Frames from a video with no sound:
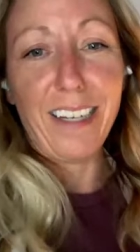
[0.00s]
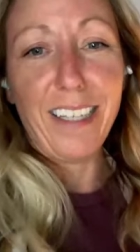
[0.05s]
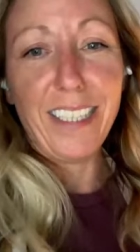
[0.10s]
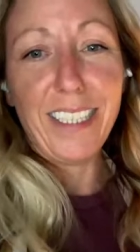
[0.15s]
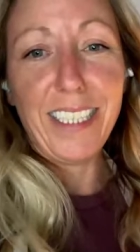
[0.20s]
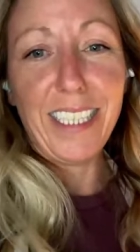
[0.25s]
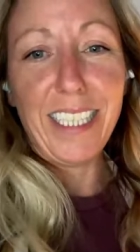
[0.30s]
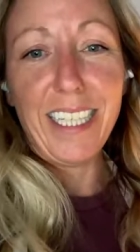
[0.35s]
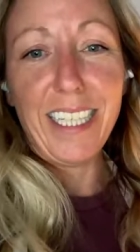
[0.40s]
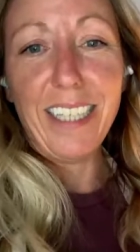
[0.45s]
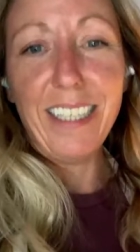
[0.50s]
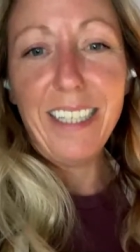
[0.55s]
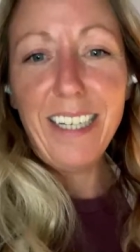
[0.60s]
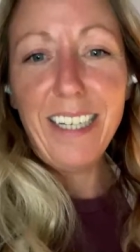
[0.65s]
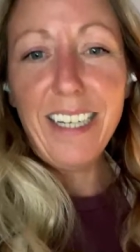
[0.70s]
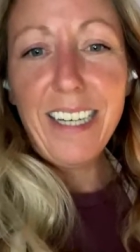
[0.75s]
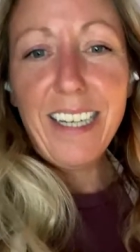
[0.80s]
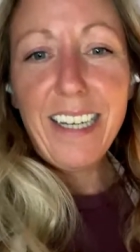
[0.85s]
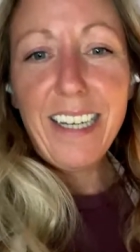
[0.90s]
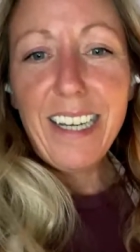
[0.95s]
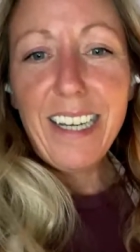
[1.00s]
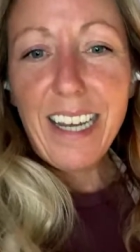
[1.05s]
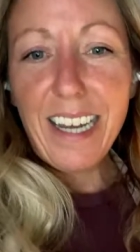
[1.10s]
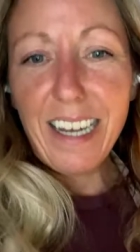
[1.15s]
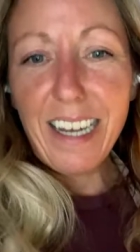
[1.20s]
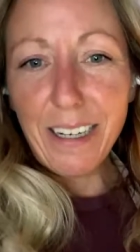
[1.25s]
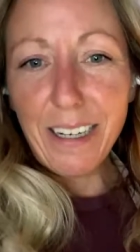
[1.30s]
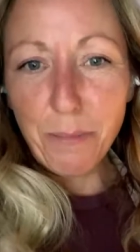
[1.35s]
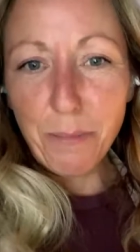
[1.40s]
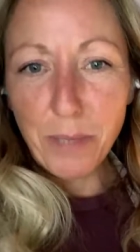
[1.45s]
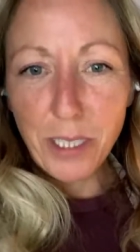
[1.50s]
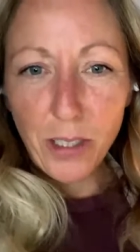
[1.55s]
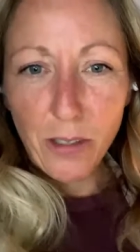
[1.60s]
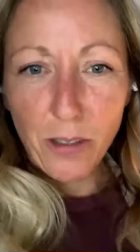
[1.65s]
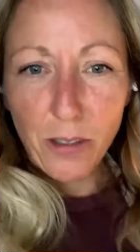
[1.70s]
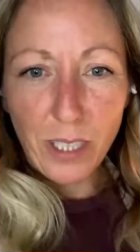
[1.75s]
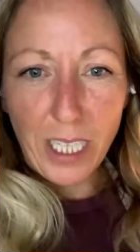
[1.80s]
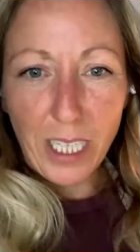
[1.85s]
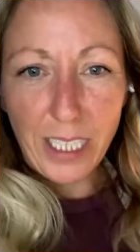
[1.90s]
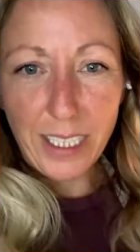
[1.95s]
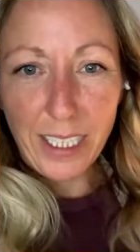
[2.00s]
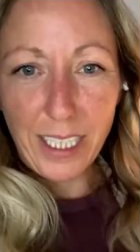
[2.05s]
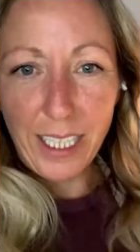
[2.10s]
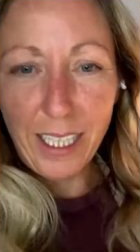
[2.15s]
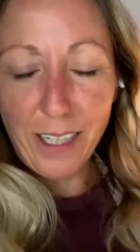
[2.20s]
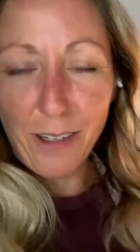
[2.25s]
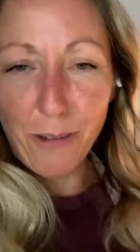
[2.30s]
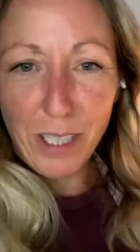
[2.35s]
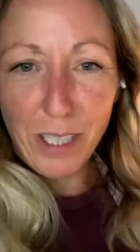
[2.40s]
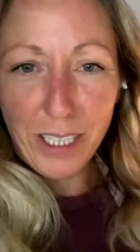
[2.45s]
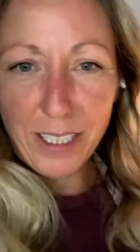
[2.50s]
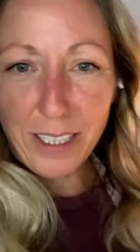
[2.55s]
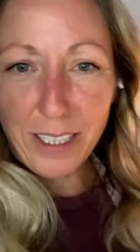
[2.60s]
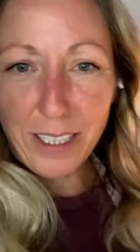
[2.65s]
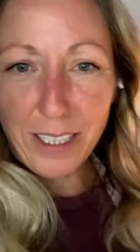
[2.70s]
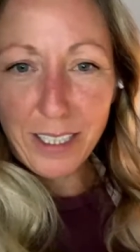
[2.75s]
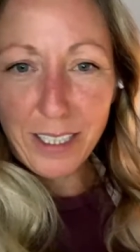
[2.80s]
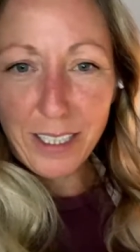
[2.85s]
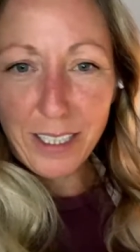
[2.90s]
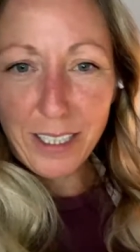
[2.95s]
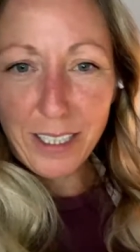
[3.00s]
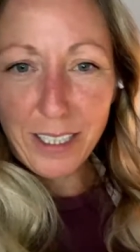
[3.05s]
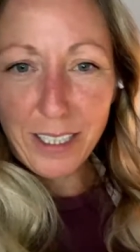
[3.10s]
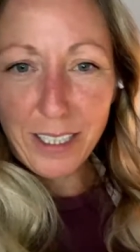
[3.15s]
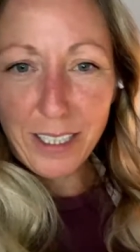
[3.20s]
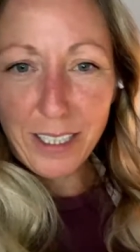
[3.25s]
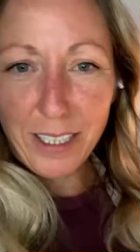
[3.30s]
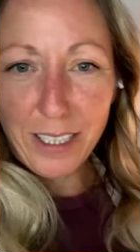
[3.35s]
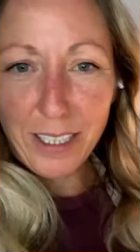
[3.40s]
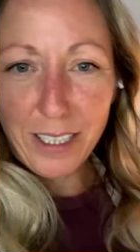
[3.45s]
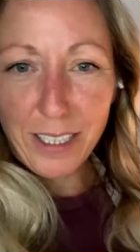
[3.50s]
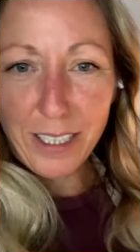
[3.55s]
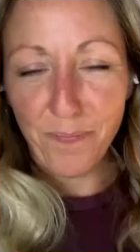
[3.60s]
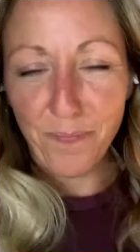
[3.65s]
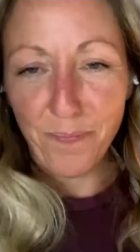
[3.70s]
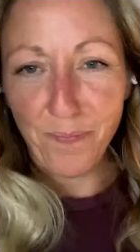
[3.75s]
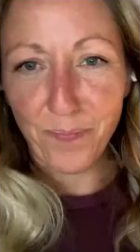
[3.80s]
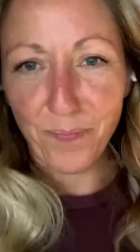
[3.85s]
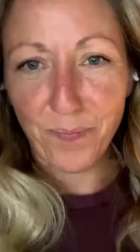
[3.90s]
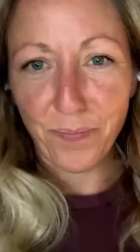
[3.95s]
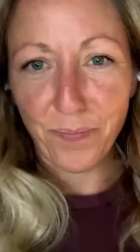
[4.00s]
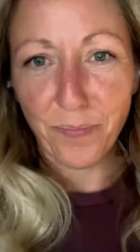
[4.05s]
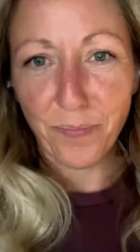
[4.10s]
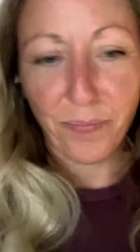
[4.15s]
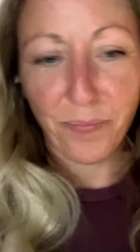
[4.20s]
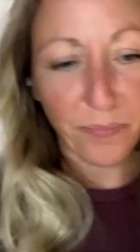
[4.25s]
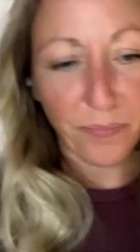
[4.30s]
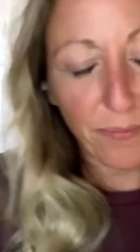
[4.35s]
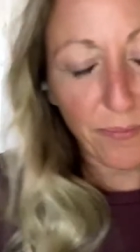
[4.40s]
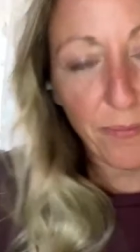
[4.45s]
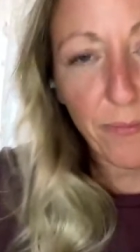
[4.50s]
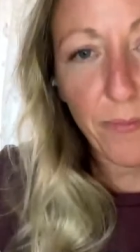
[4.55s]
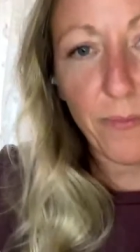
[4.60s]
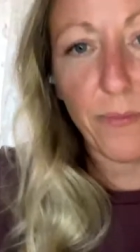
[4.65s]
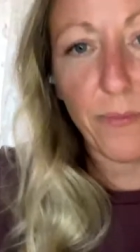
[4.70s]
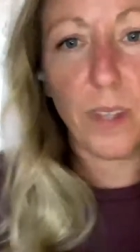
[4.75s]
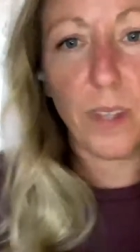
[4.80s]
that idea. Um, so let's see here. Rick's got another question. Like, could I have made